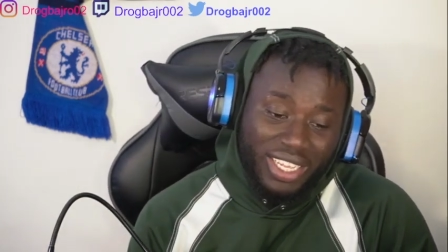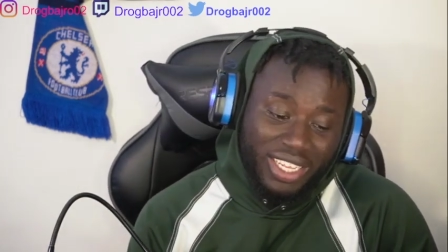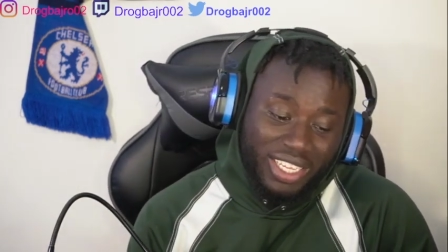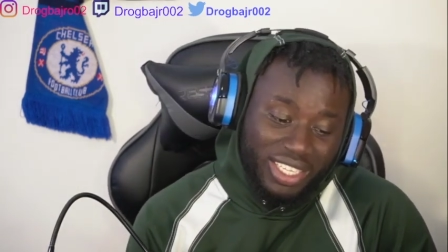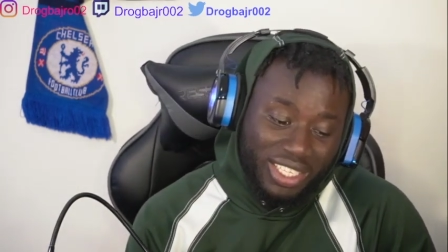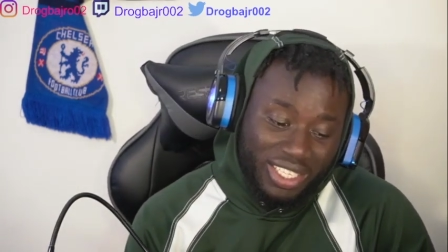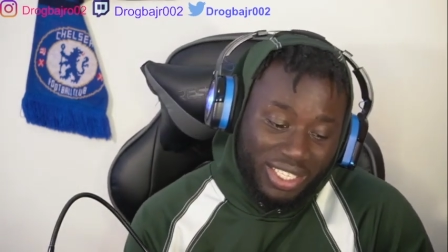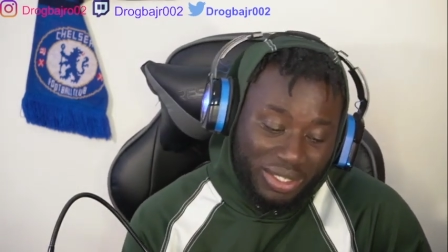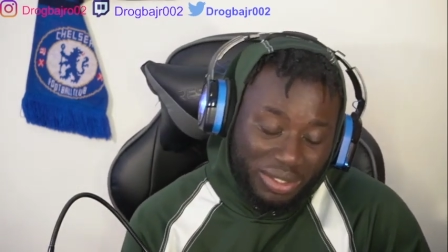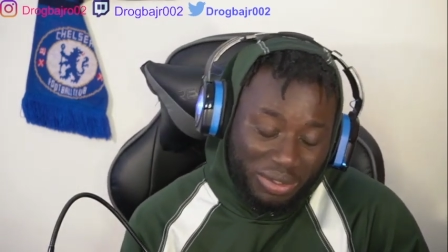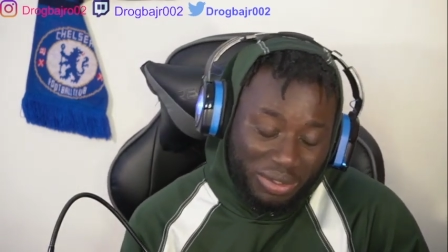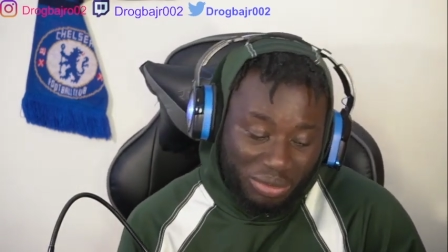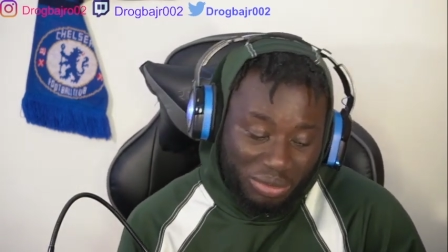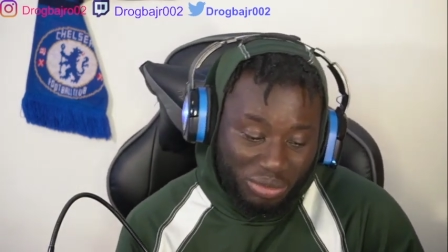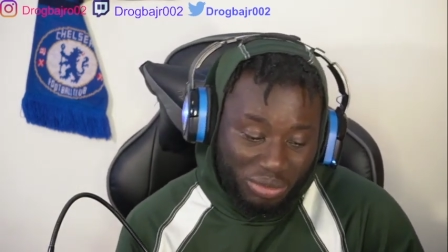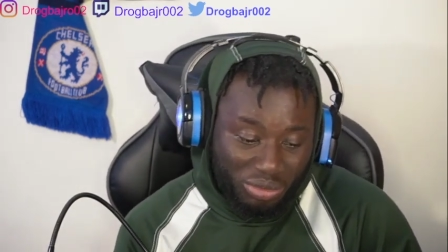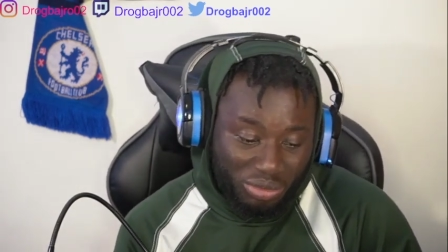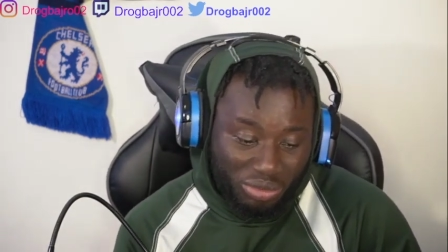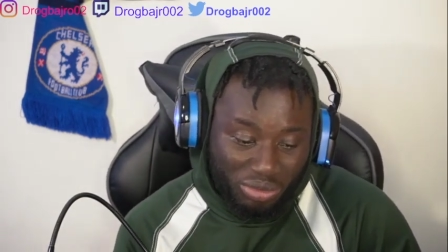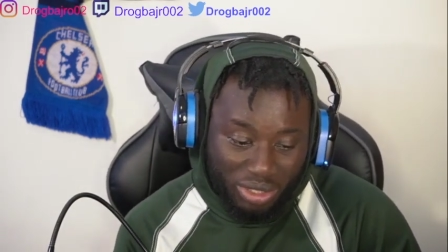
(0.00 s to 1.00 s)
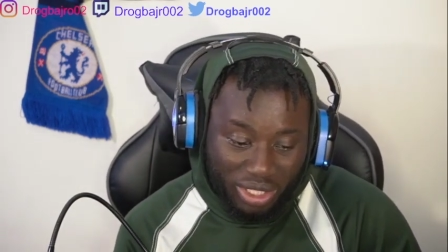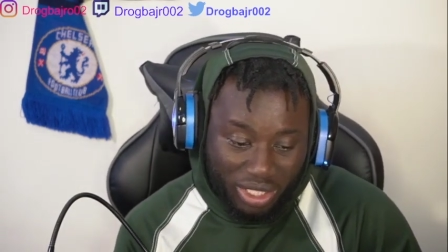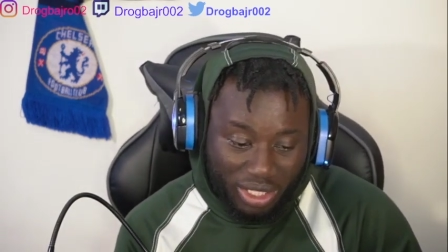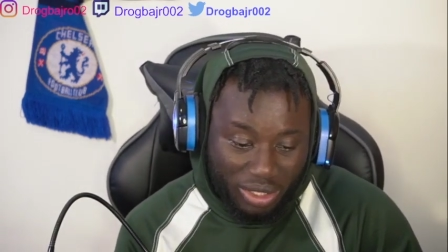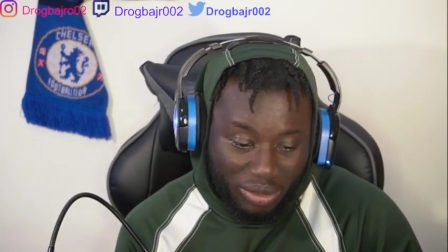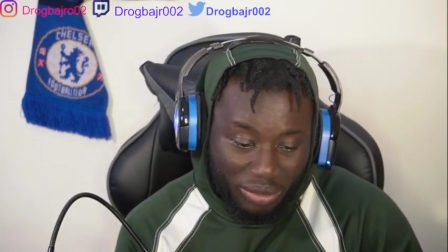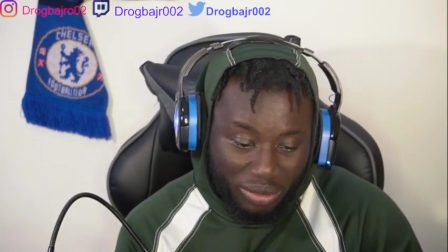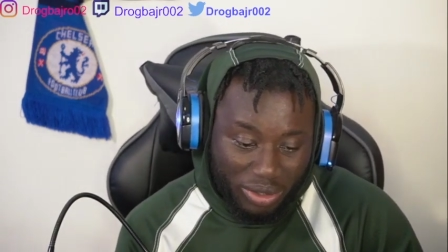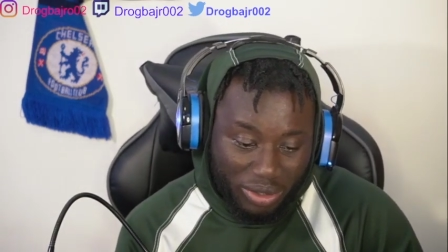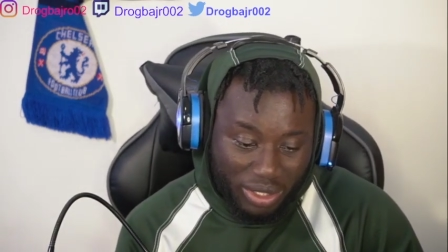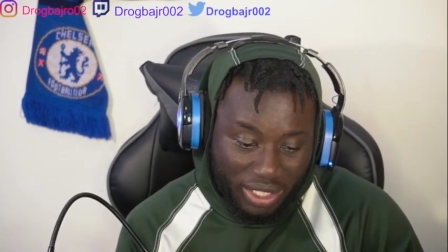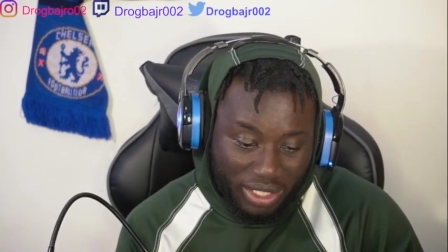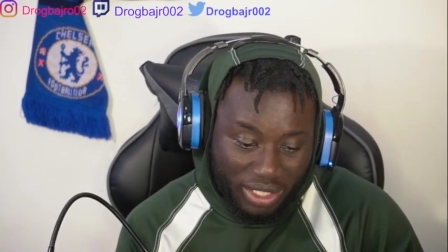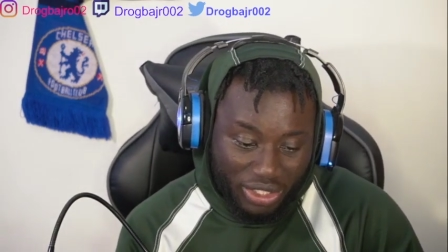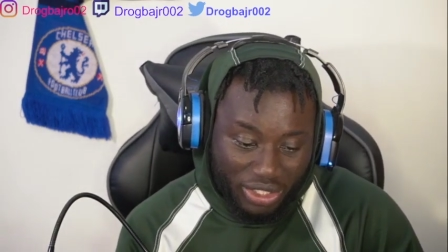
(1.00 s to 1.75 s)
He really, really